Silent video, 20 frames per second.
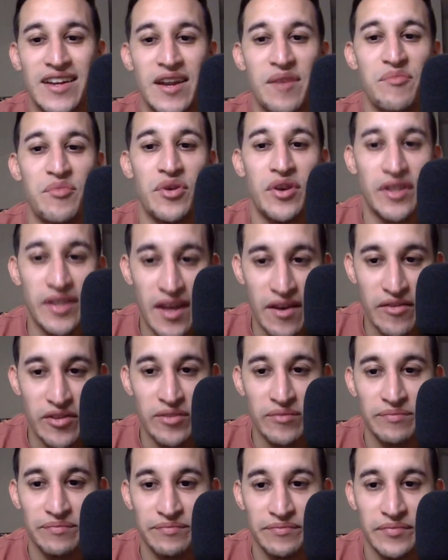Number
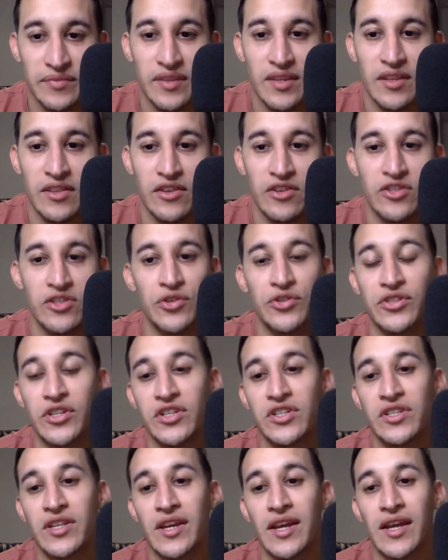11, there's no
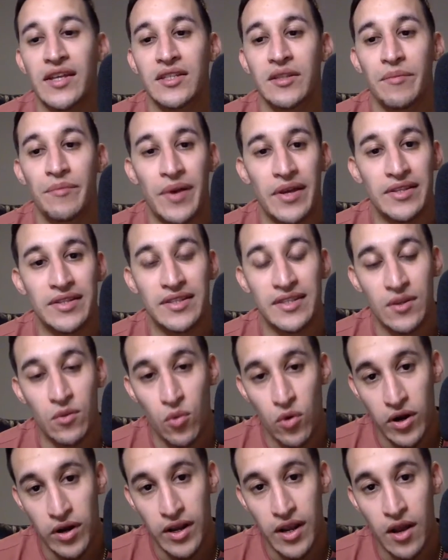such thing as the best
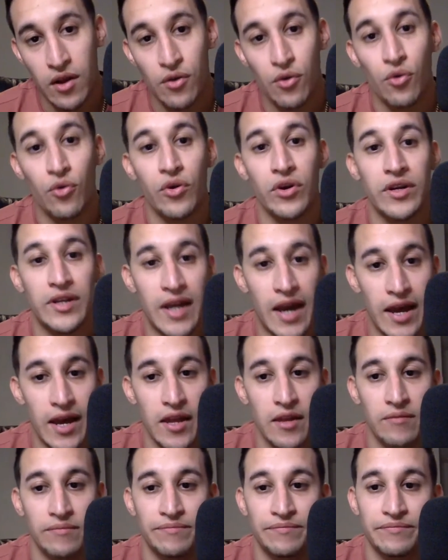workout or
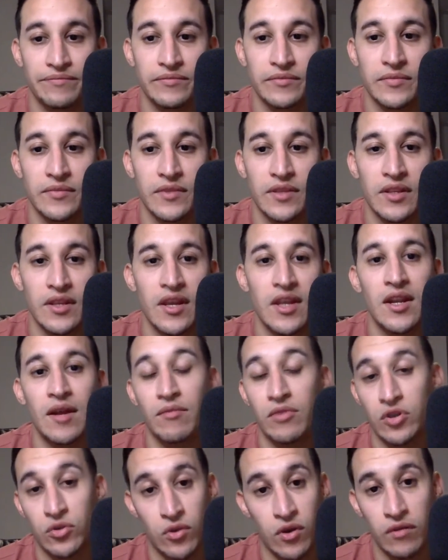diet. And
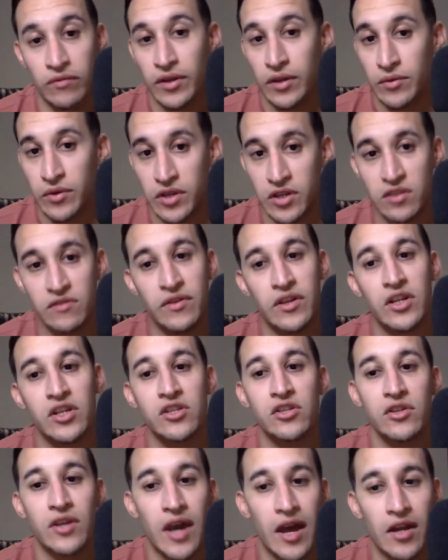number 12, like we just
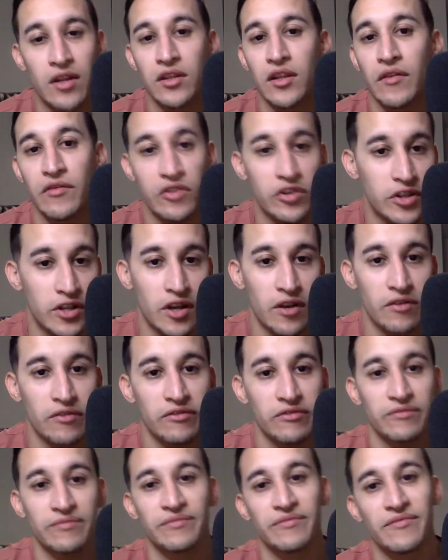finished, you got to love yourself.